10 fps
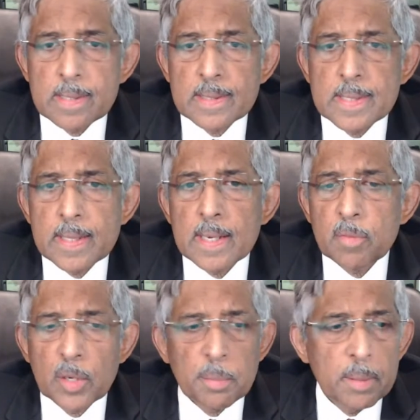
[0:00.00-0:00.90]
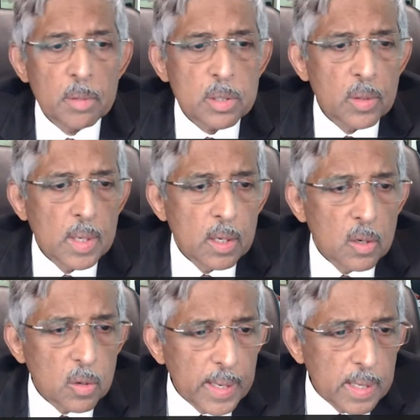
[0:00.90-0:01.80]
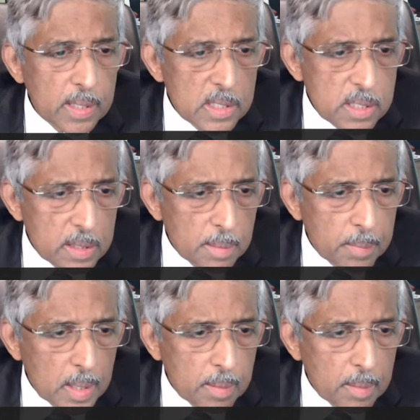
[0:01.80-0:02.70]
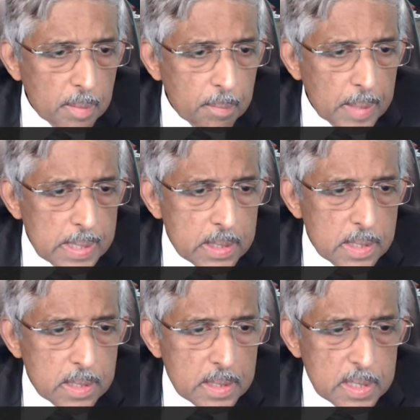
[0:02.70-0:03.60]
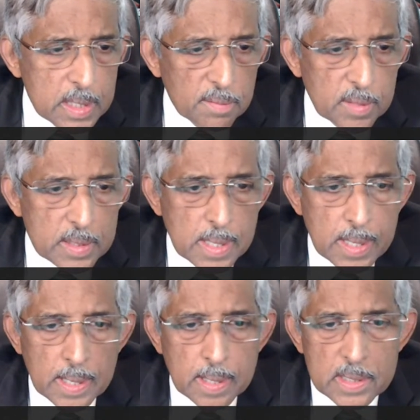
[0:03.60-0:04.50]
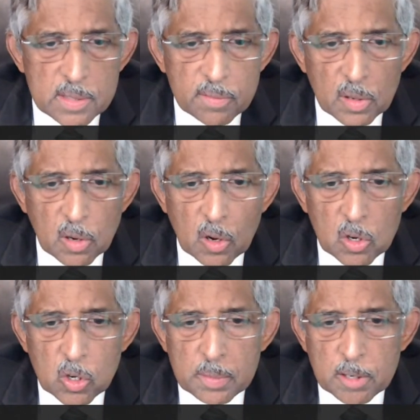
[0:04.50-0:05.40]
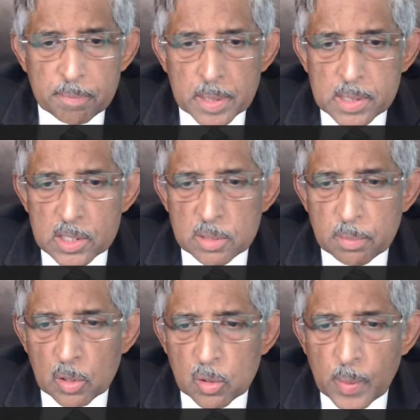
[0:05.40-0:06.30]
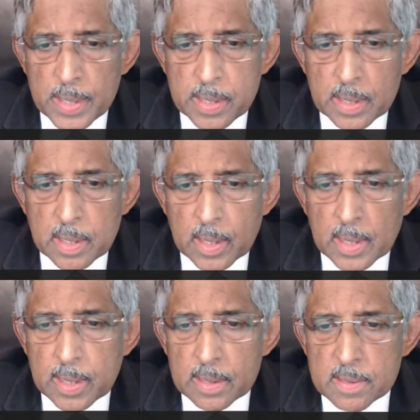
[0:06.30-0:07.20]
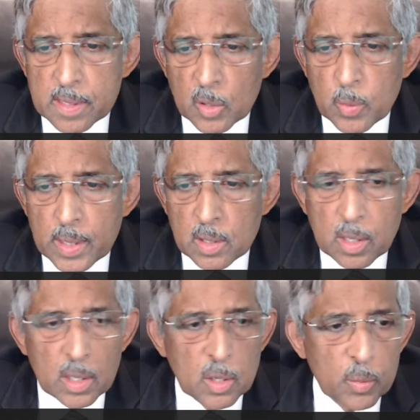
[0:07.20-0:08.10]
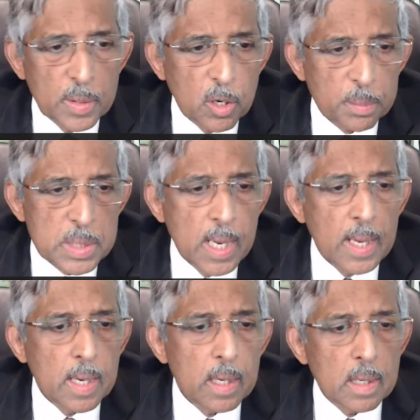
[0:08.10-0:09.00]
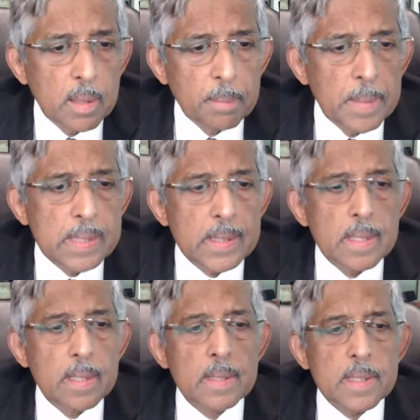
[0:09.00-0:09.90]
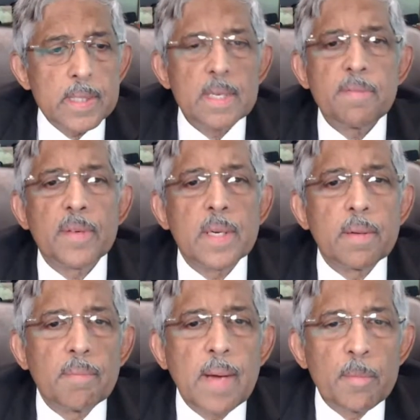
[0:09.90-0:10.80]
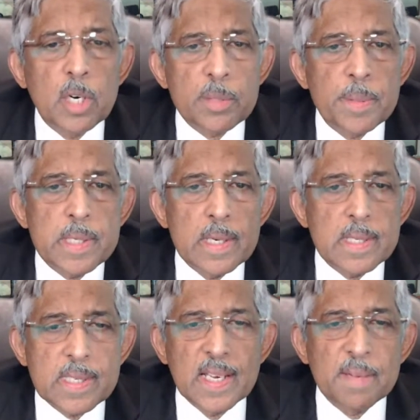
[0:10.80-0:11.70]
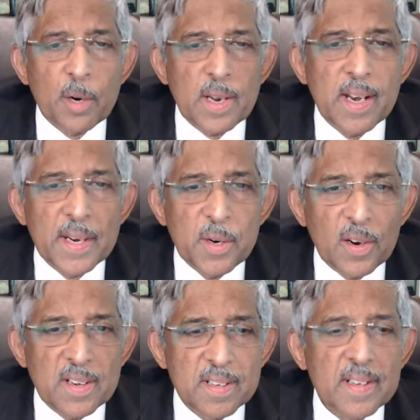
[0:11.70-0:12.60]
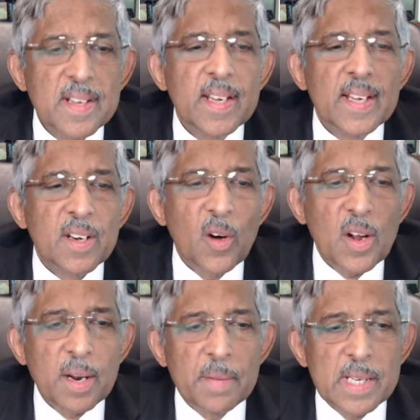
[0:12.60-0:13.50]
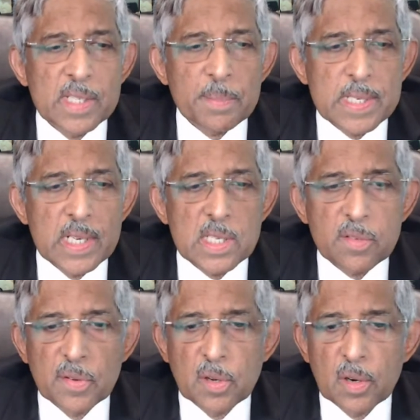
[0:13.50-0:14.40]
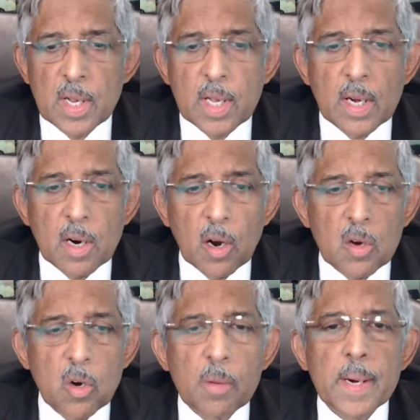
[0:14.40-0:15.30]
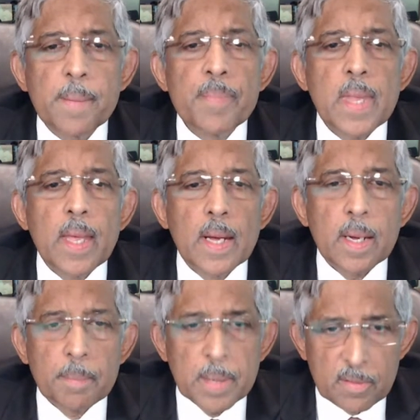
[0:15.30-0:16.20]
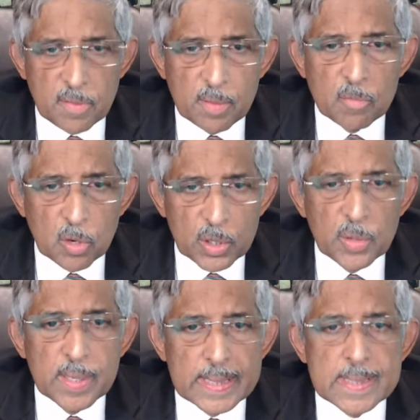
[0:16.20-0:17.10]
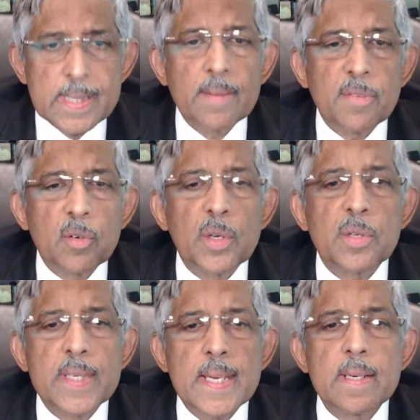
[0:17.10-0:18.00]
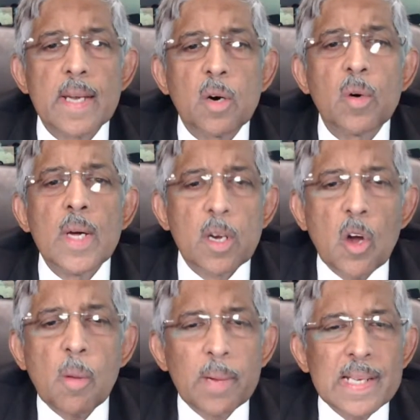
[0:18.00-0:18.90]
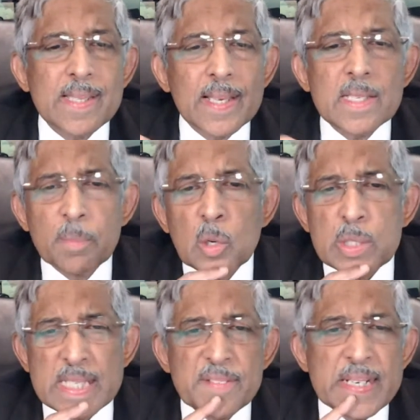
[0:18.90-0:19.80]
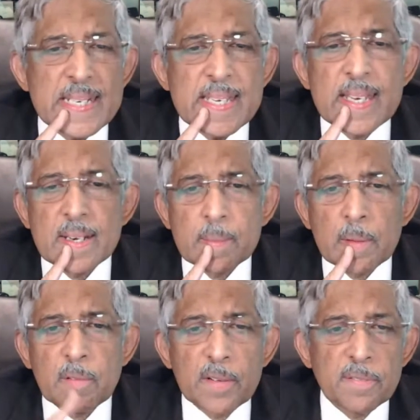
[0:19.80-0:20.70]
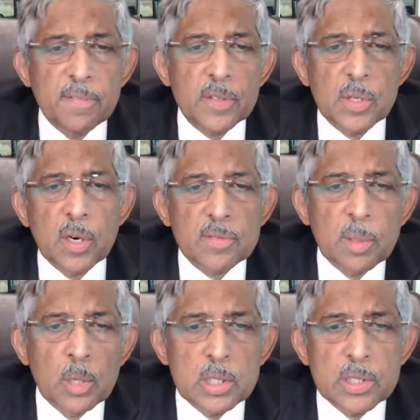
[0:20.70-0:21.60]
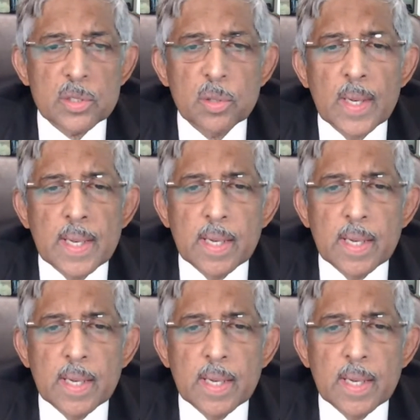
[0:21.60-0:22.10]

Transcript: Cynthia, will you be able to? Okay, here's Benson Sajib. Is there any reason for glaucoma if pressures are below 20? Is it required to continue with drops? Benson Sajib, I'm not a specialist, I'm not an eye doctor, nor am I a specialist for glaucoma. But from what you understand, from what you said now, normally thing is below 17. My wife is an ophthalmologist, so